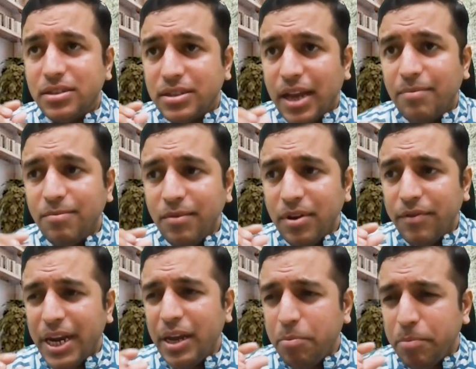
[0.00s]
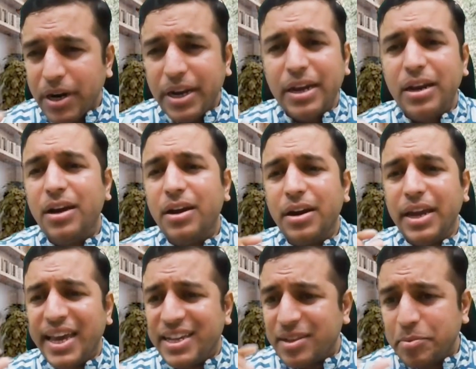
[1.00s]
some very particular
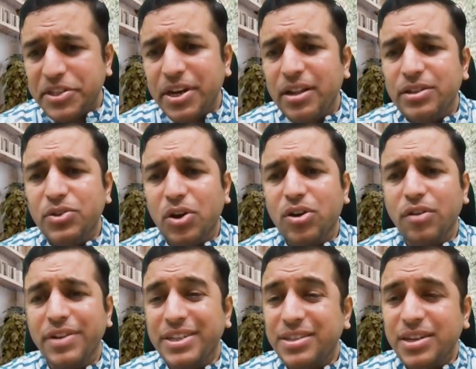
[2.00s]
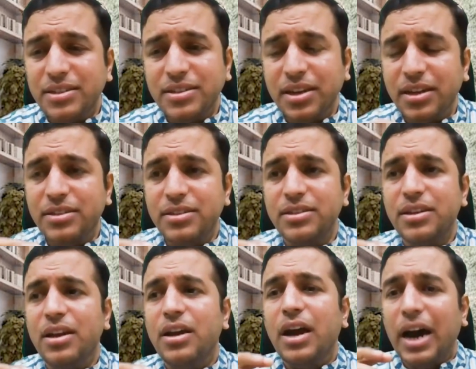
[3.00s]
exceptional sort of instances
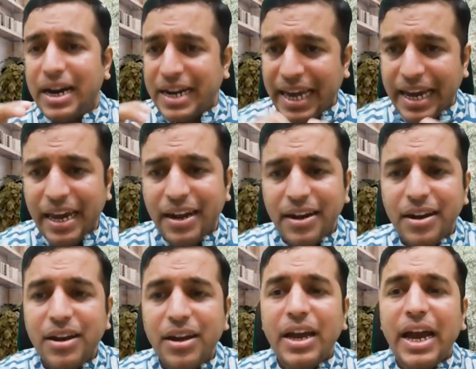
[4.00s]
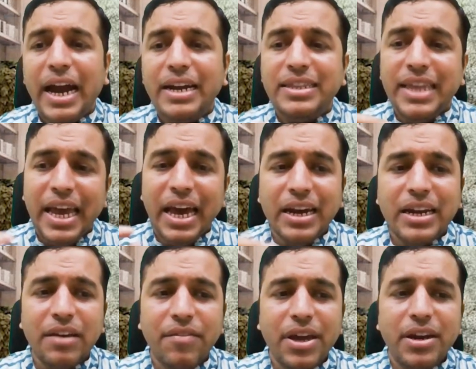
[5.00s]
are taken and they are
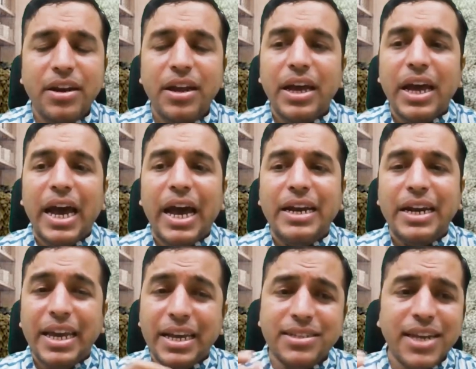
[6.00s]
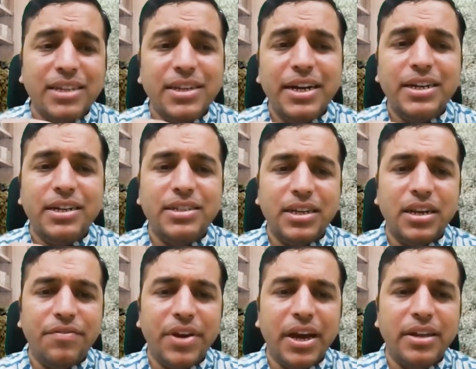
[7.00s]
given an exaggerated
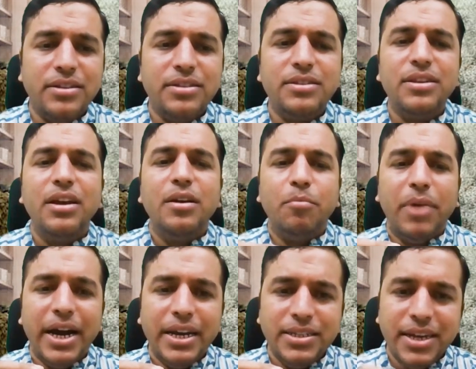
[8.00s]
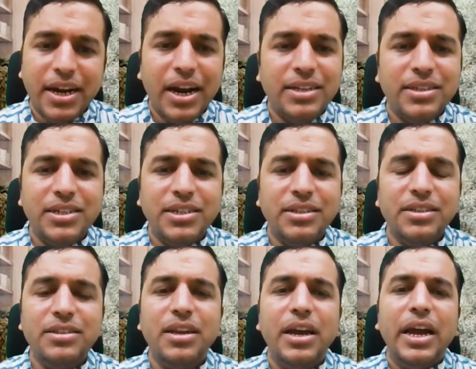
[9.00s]
significance by
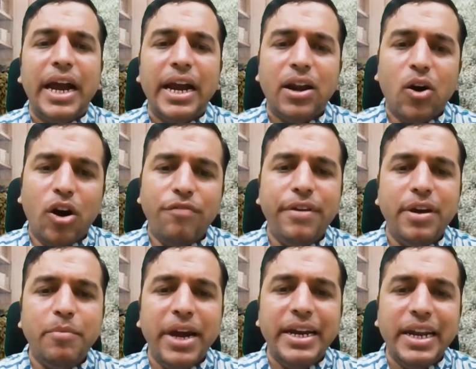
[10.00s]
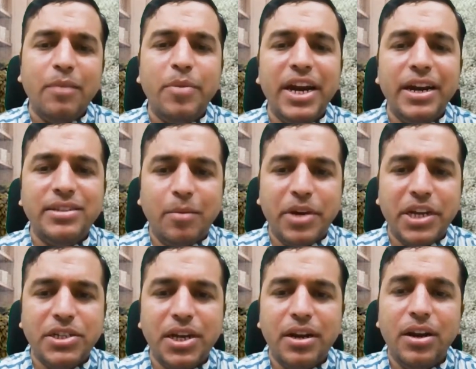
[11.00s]
generalizations and often by deliberate
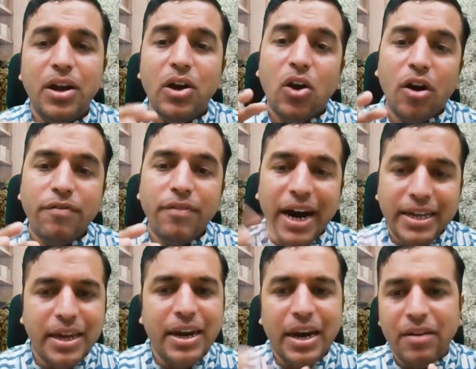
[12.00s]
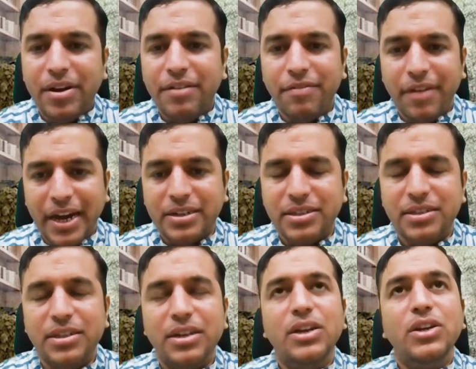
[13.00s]
suppression of other relevant facts.
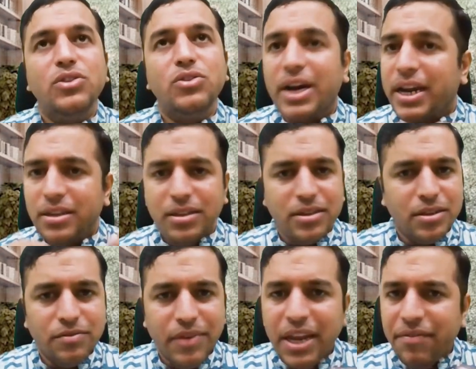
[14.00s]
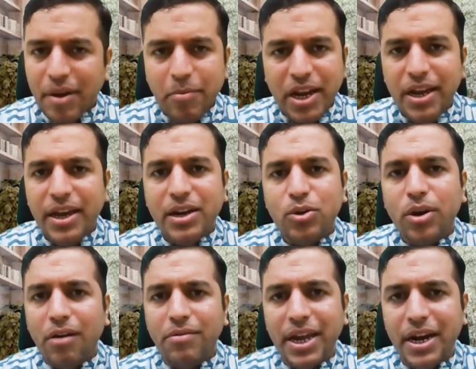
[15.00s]
So again, this is very familiar to
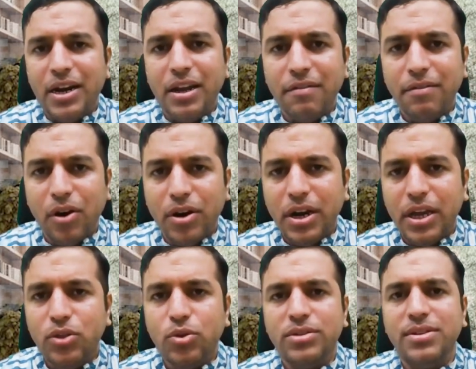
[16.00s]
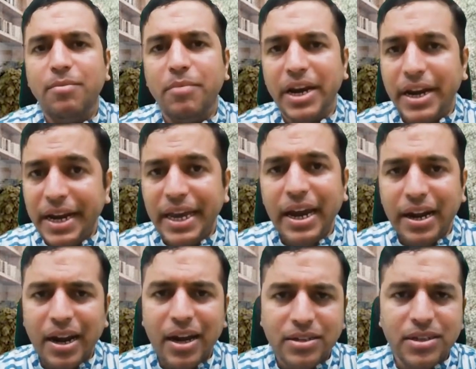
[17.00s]
have narrative on Hinduism and India at
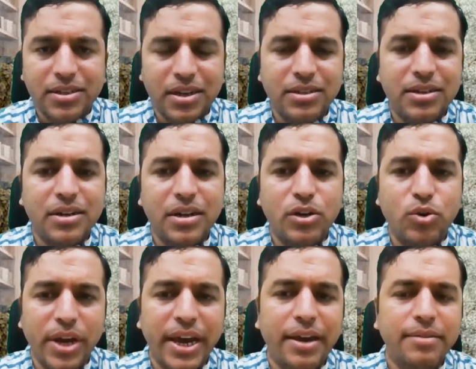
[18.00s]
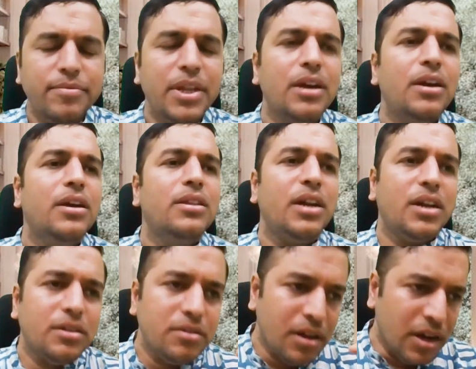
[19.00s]
large is constructed today, that
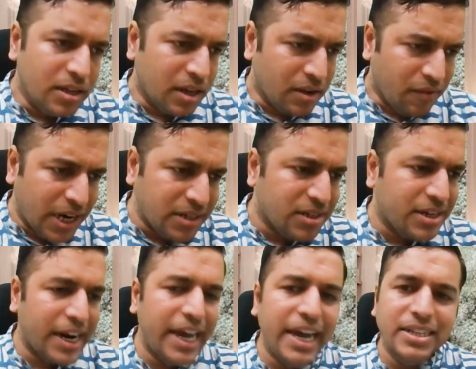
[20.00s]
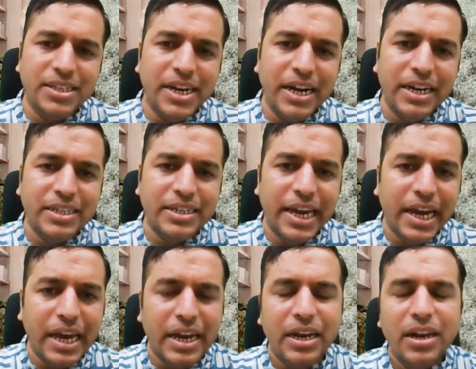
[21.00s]
a one stray incident is
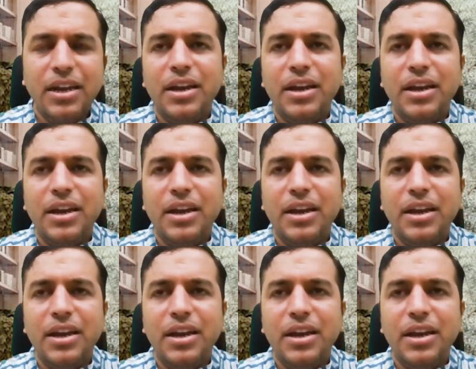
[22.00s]
taken